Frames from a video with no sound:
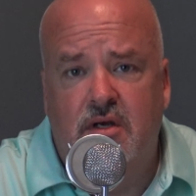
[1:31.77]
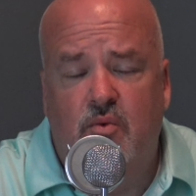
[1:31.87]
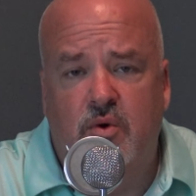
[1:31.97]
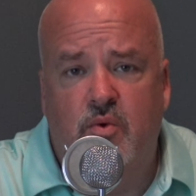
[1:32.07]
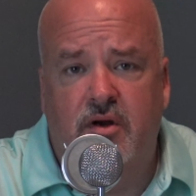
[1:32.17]

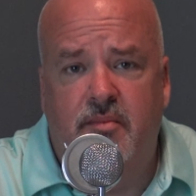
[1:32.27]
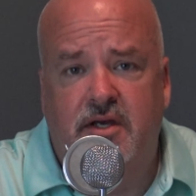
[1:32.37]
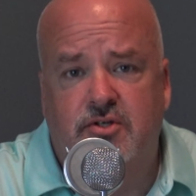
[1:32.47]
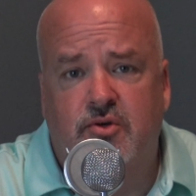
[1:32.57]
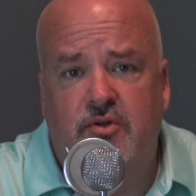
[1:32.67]
We want to
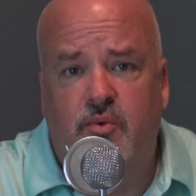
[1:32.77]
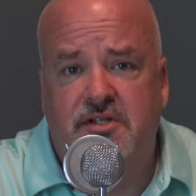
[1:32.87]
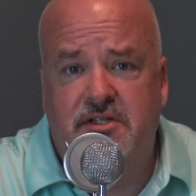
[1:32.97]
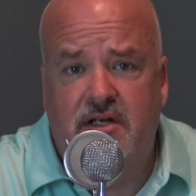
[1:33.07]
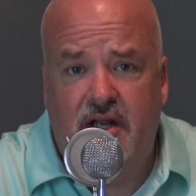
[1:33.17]
make sure that we
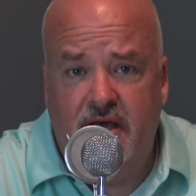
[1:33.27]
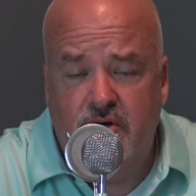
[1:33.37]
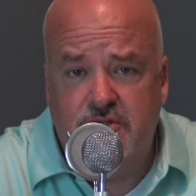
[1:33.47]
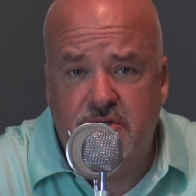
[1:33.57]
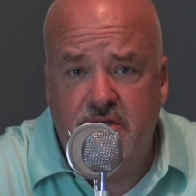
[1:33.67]
send
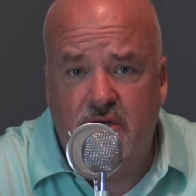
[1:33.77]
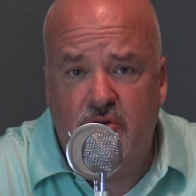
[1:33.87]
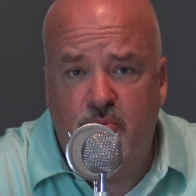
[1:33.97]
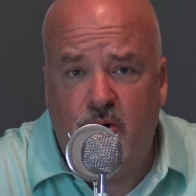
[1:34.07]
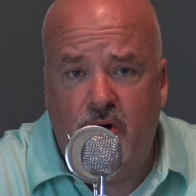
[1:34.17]
letters to the
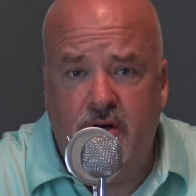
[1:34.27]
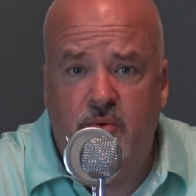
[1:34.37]
other party.